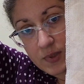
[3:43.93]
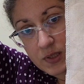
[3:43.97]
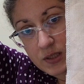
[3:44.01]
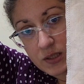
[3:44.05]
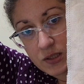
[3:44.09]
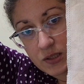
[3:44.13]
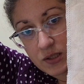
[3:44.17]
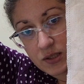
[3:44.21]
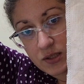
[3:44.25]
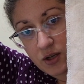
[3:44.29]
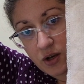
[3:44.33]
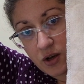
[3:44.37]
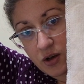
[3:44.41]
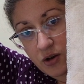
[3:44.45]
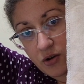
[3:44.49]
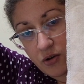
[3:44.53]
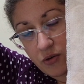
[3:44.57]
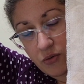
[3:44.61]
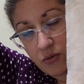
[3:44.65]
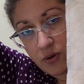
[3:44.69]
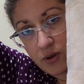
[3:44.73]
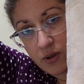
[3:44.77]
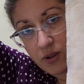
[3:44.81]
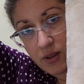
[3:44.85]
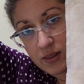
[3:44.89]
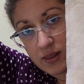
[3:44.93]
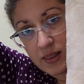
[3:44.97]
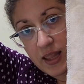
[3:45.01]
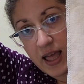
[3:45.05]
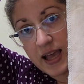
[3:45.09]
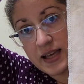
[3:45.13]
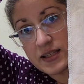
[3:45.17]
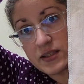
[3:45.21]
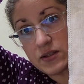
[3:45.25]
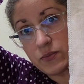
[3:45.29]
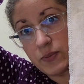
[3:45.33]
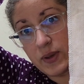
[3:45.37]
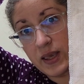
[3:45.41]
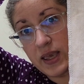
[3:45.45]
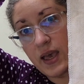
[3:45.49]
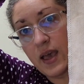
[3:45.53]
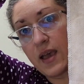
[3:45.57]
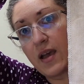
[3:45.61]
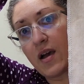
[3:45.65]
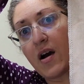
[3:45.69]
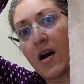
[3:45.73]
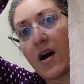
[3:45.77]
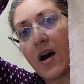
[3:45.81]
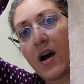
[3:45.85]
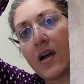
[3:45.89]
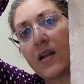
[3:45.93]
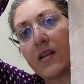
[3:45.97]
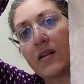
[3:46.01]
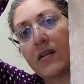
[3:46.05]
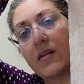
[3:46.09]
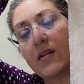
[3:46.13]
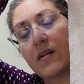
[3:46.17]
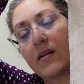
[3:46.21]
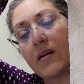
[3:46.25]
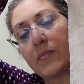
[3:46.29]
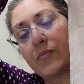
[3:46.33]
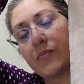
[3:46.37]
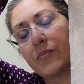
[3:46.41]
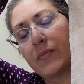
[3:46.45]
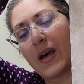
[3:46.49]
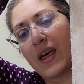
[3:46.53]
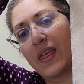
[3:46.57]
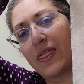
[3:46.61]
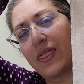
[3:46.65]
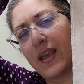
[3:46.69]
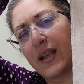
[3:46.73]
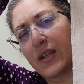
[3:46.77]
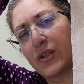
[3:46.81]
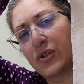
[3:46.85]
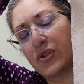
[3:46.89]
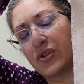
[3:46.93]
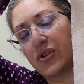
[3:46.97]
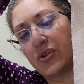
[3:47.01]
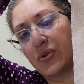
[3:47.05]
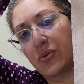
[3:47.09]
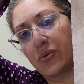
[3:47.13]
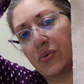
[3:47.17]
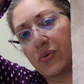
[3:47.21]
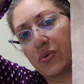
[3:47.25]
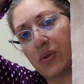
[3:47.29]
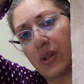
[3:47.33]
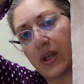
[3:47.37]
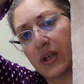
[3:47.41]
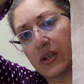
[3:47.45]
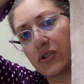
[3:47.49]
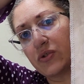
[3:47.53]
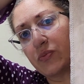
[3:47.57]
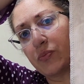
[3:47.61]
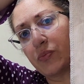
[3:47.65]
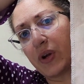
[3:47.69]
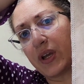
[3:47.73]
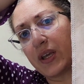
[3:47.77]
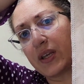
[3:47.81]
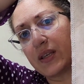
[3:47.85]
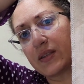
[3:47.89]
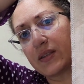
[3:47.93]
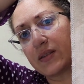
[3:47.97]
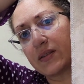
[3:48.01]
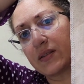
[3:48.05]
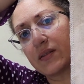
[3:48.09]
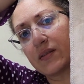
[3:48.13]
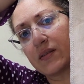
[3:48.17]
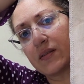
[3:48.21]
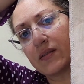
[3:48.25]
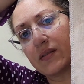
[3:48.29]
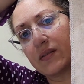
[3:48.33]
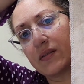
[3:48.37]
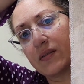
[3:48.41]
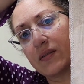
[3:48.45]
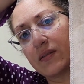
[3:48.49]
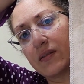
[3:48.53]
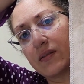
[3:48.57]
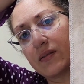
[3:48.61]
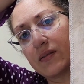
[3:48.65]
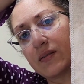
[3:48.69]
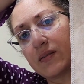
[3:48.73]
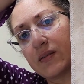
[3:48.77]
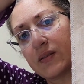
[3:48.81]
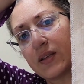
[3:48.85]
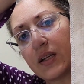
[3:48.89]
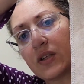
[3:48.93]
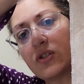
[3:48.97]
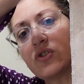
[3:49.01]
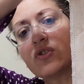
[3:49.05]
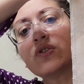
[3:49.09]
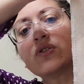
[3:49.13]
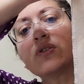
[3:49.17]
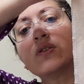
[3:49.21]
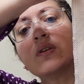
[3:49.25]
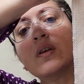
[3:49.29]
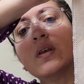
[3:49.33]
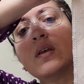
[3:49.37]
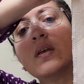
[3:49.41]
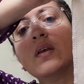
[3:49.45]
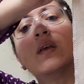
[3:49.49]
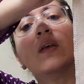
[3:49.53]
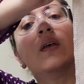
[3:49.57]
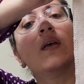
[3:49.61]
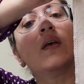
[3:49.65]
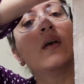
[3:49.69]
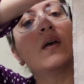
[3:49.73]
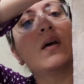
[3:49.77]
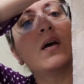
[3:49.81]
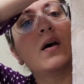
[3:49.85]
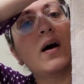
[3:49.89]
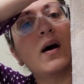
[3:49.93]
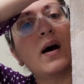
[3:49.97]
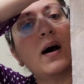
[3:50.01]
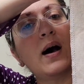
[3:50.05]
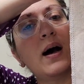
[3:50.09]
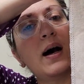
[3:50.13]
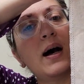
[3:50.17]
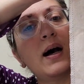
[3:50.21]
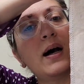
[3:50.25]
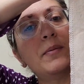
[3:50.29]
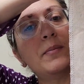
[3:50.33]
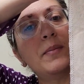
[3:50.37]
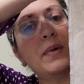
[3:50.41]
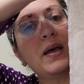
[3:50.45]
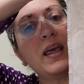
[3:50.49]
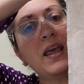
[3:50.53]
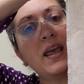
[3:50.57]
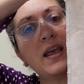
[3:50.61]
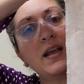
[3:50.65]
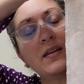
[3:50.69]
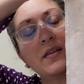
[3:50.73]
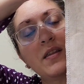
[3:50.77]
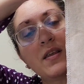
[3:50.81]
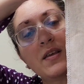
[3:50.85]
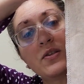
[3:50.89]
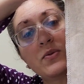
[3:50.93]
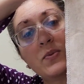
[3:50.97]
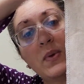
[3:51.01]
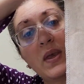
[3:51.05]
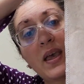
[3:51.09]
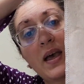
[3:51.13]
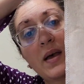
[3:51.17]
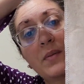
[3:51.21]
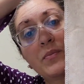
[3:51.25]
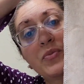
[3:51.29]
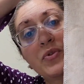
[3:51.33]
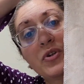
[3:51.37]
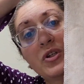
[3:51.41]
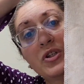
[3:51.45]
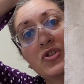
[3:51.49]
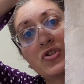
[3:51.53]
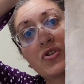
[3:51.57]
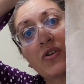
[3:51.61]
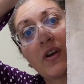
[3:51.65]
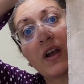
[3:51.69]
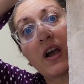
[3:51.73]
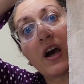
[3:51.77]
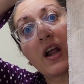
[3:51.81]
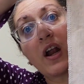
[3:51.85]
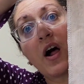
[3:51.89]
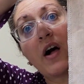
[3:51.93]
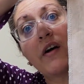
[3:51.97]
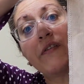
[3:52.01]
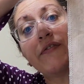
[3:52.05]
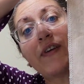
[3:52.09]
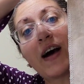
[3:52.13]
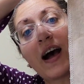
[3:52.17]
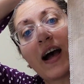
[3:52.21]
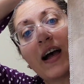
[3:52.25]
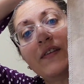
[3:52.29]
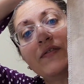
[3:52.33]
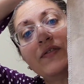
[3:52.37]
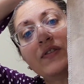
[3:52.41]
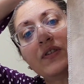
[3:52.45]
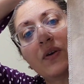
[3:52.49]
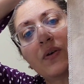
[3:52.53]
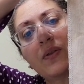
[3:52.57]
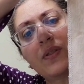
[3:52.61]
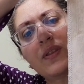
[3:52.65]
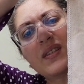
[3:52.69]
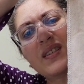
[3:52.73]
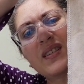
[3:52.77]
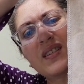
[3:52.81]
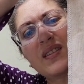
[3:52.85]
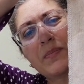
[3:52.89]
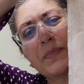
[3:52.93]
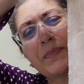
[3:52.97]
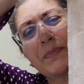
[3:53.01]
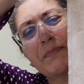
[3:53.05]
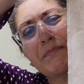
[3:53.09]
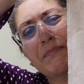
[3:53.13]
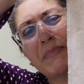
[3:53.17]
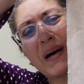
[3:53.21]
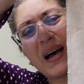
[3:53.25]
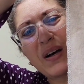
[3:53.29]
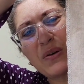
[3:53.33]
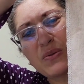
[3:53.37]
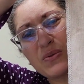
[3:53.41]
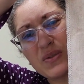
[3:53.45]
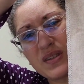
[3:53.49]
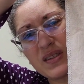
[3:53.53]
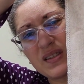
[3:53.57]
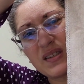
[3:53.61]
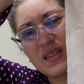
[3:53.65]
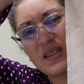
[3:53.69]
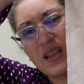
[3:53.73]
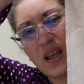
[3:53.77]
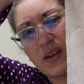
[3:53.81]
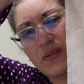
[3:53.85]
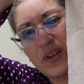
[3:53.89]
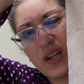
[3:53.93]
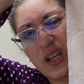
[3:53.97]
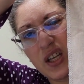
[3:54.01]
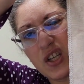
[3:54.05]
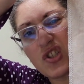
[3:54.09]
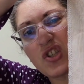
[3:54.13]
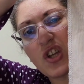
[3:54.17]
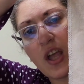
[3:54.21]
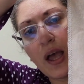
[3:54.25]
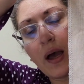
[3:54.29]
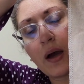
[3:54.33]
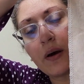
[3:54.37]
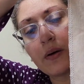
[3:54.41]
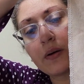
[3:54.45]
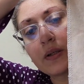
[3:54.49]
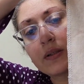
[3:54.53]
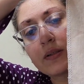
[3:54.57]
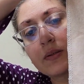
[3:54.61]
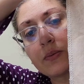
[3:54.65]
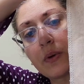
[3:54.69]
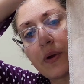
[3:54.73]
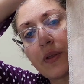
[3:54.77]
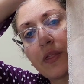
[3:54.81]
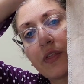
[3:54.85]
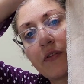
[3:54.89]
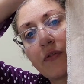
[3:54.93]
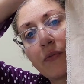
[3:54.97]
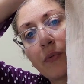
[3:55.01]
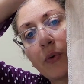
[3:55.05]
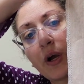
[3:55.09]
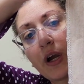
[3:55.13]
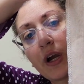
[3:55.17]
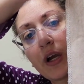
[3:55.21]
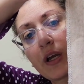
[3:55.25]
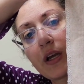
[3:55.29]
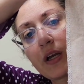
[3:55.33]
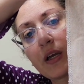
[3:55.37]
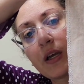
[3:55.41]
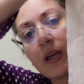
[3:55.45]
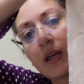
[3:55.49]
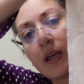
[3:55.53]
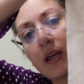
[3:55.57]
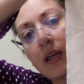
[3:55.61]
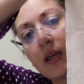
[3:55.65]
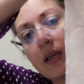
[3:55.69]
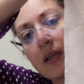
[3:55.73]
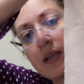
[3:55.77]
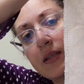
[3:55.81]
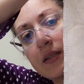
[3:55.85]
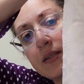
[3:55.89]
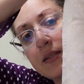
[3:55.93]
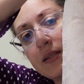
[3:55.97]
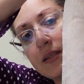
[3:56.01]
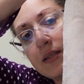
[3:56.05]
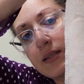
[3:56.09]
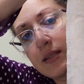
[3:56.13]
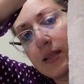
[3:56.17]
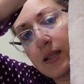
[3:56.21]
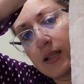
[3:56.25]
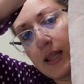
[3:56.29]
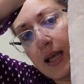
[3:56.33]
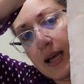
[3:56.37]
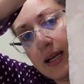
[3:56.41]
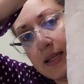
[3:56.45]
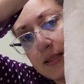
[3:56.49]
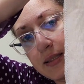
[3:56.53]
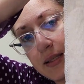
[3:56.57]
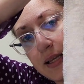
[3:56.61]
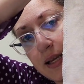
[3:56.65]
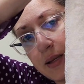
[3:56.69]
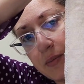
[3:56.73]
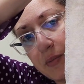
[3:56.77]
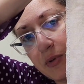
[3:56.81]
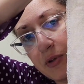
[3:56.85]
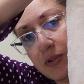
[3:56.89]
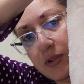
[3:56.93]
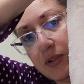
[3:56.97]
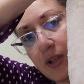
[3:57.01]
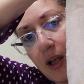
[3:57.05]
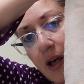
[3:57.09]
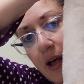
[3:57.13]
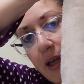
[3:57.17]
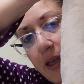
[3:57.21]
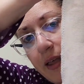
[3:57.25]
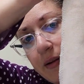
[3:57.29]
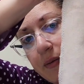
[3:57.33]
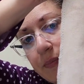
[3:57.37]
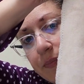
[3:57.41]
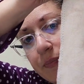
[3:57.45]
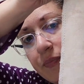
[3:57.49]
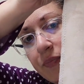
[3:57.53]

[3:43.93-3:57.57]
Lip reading: So last week I got, I think, 2 lunch breaks stitched. And this week I'm pretty sure I got all 5. So this is about 7-ish hours worth of work since the last time you saw it.